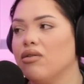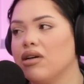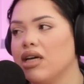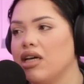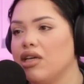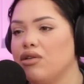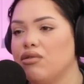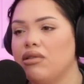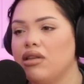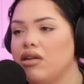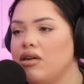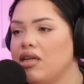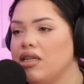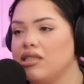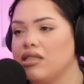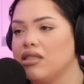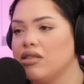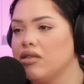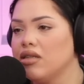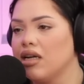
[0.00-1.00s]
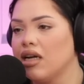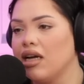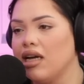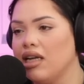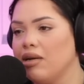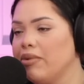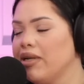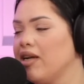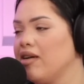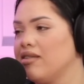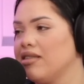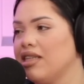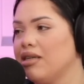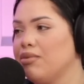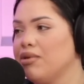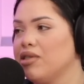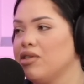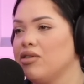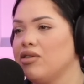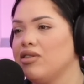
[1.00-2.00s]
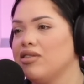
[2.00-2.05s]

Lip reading: okay, you literally didn't look at anybody else in that picture.